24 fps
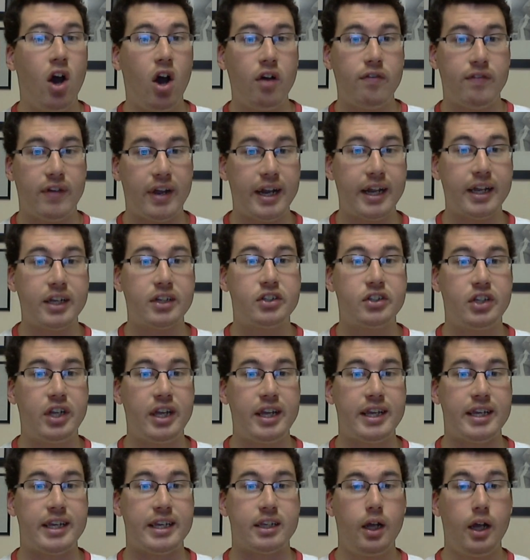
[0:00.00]
of
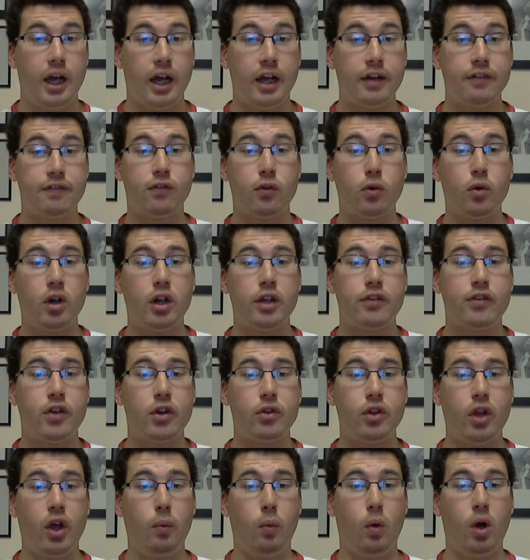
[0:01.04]
NXT. And for all of you
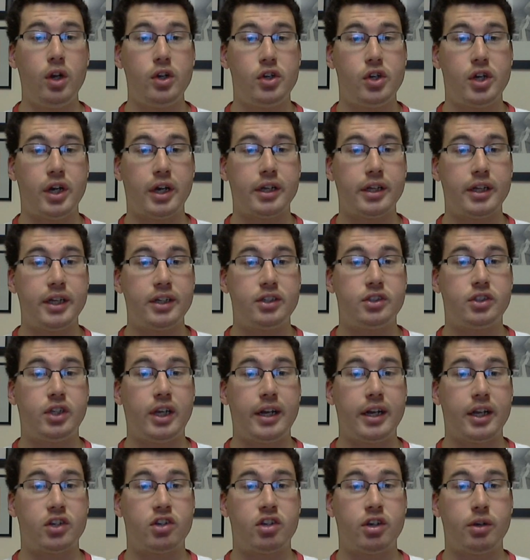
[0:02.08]
that are watching this
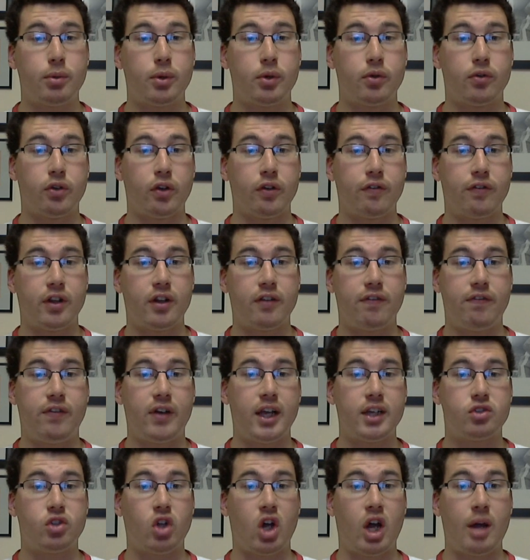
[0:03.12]
NXT review for the
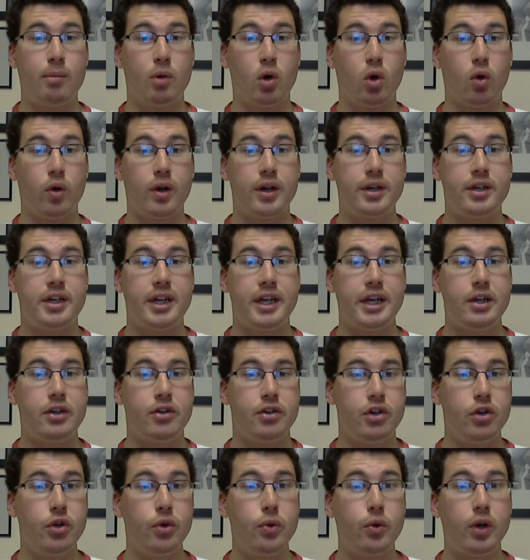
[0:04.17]
first time, or indeed
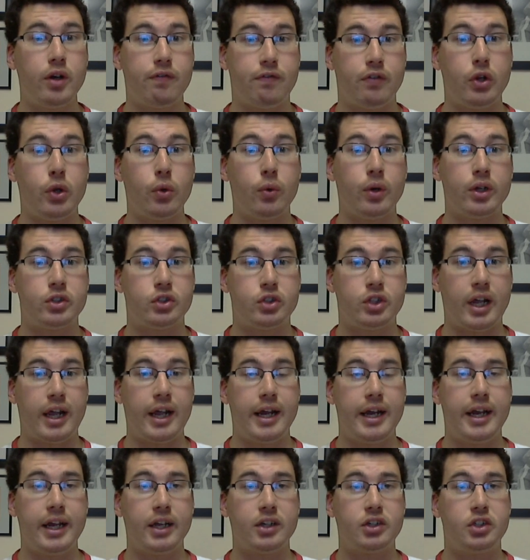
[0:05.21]
newer viewers to
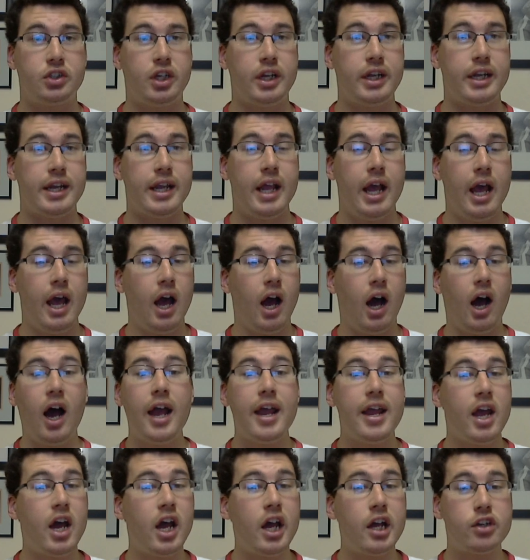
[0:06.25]
NXT,
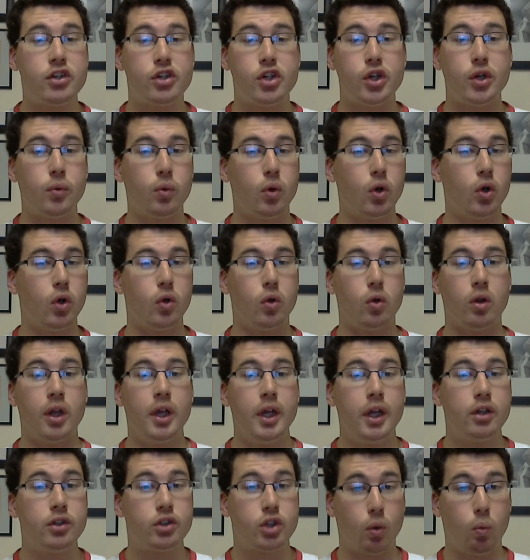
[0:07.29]
I urge you all
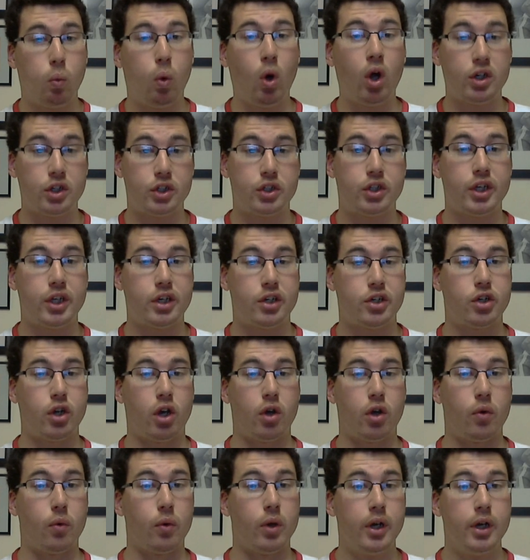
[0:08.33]
to watch this
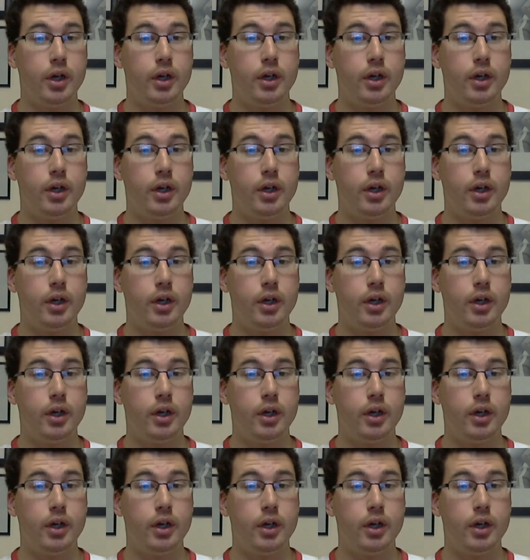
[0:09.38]
show.